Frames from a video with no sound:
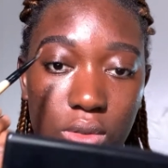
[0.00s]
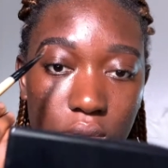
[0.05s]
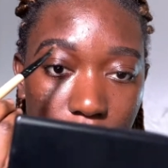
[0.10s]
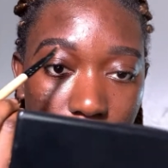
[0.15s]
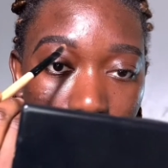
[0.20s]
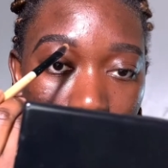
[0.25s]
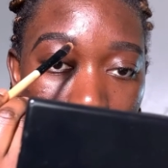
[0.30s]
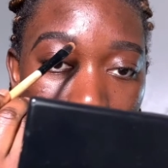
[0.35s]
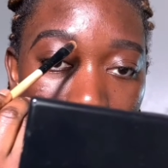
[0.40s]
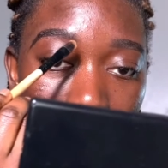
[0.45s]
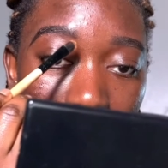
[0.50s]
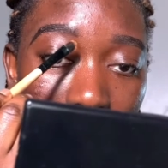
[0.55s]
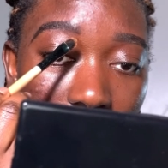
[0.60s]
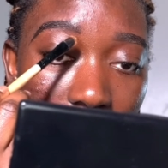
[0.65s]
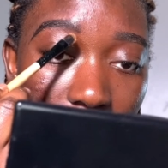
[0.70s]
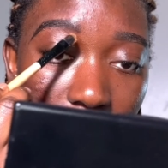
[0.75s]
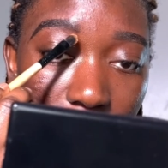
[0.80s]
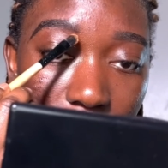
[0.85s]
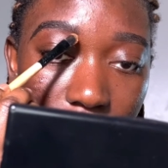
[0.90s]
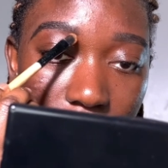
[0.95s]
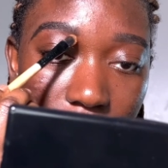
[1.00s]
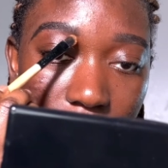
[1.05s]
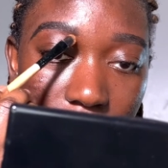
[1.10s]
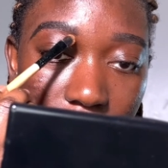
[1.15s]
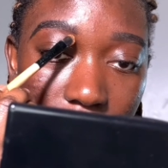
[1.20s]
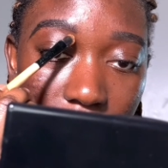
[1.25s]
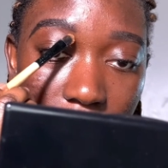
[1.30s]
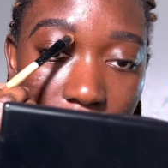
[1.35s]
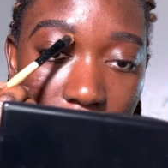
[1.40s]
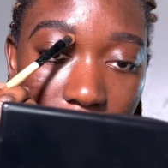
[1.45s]
So again, you want to
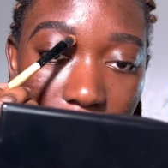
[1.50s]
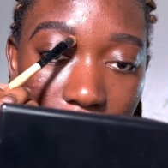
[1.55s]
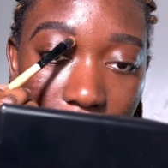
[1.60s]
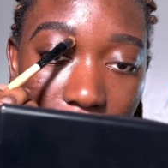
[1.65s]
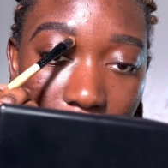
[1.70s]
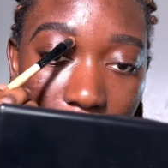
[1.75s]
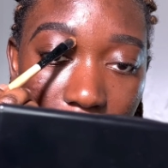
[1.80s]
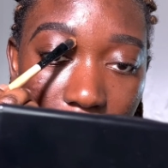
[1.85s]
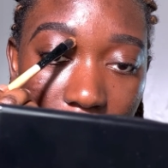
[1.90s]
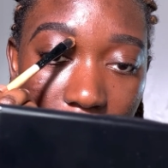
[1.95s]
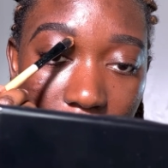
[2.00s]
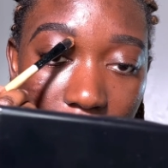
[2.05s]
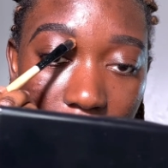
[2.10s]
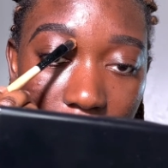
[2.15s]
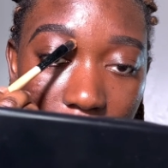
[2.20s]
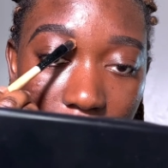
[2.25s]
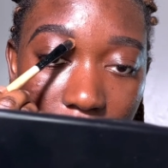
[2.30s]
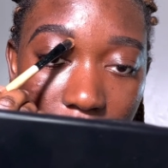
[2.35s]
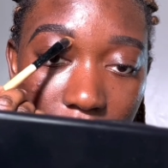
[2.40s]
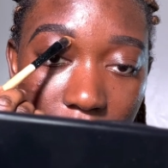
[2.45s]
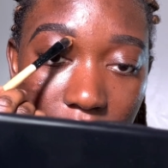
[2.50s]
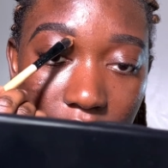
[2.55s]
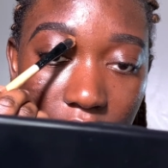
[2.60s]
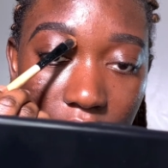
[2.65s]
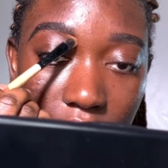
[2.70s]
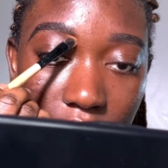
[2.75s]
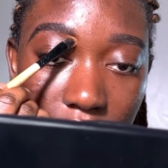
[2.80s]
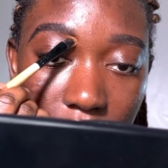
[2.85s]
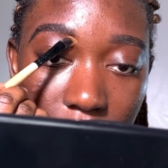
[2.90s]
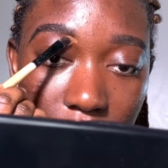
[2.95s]
start from here
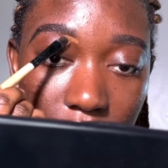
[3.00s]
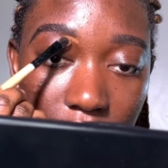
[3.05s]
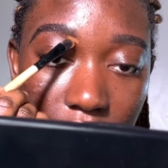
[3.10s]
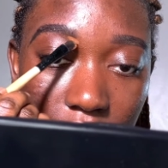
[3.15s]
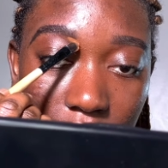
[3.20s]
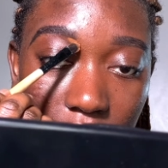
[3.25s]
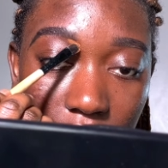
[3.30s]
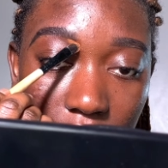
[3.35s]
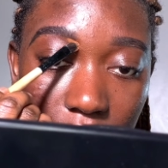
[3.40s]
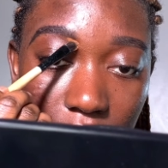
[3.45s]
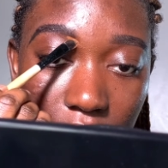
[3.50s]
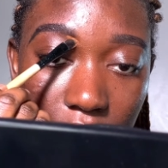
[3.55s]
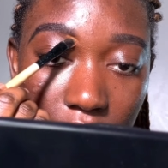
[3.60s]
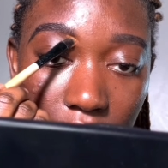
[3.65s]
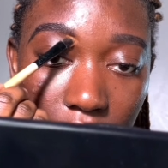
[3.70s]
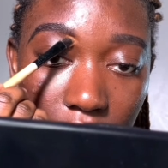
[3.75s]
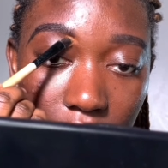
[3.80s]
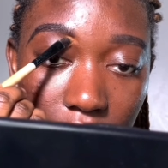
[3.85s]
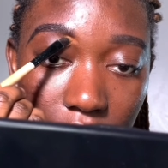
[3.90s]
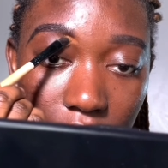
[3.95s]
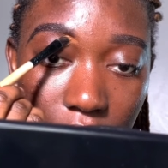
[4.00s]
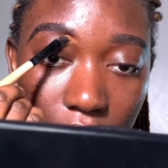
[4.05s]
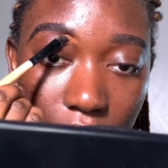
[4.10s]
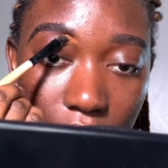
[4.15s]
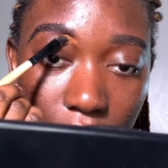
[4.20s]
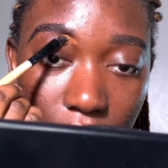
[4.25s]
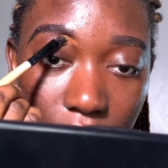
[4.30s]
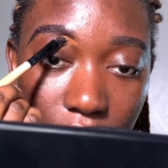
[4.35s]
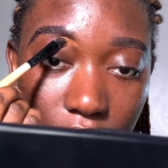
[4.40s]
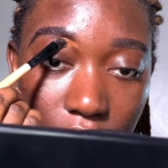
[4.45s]
and work your
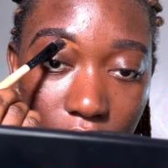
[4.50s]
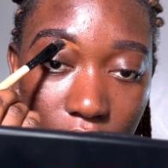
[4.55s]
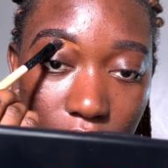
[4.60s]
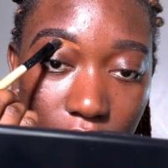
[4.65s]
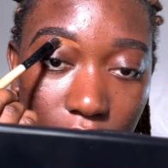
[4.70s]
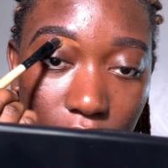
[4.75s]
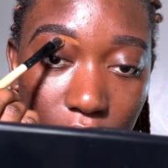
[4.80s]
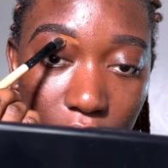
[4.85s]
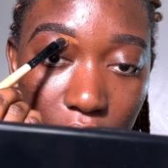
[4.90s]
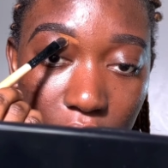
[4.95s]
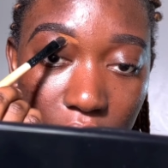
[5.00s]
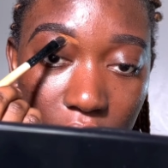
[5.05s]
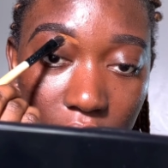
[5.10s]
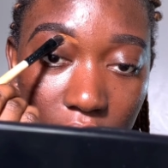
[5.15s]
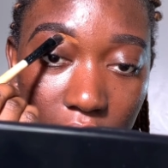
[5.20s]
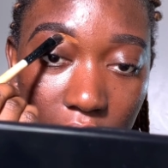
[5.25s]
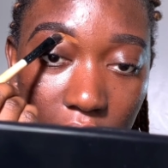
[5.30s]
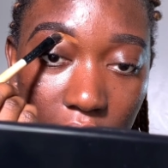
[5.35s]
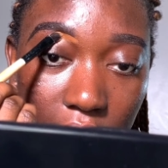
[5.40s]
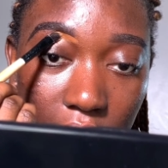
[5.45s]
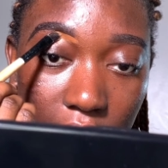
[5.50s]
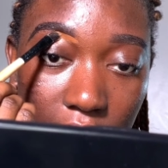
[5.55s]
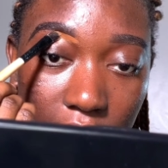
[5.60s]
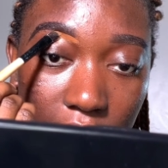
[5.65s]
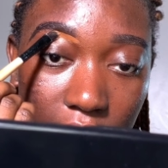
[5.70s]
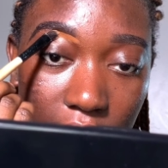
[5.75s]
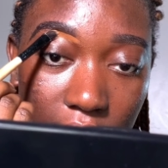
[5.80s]
way slowly,